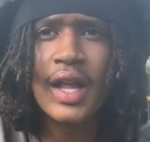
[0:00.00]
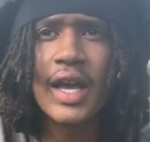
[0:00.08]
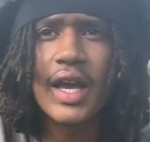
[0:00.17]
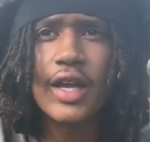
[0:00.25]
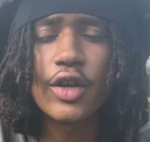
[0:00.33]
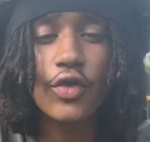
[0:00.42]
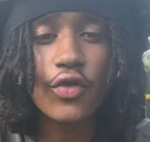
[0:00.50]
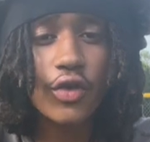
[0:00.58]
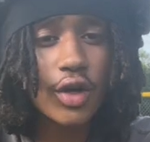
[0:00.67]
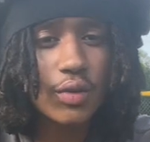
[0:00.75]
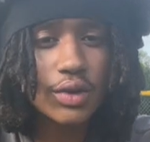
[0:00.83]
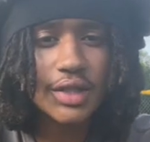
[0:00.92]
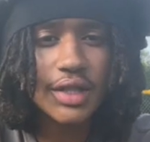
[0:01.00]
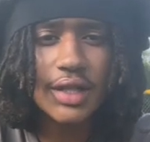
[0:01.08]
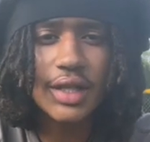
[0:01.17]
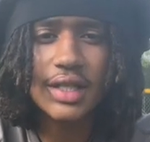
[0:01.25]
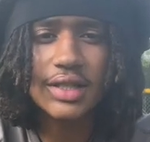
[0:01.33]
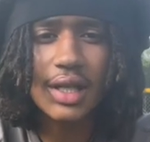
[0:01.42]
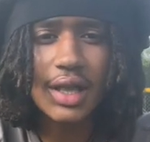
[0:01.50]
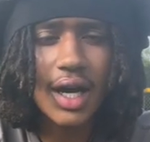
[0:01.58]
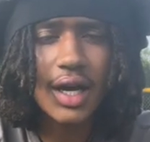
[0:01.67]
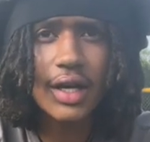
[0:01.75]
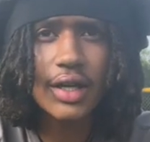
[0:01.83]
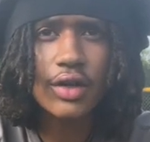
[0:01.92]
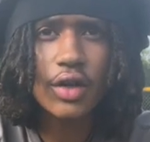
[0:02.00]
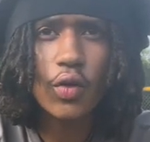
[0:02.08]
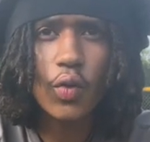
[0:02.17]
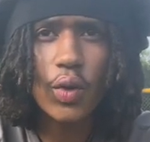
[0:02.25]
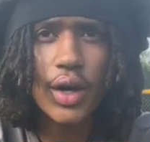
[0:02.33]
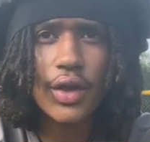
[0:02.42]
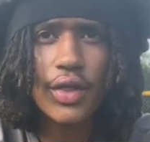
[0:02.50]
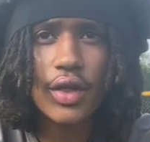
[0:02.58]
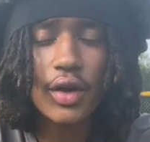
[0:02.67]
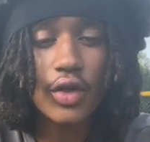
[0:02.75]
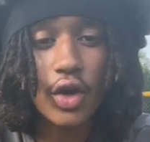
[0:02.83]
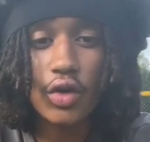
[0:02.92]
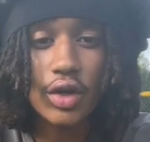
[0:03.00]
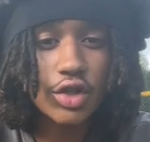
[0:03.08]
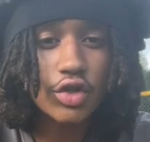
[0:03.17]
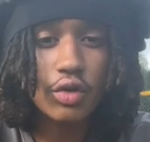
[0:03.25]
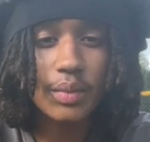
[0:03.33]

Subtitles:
and your frequency is aligned with the crystal,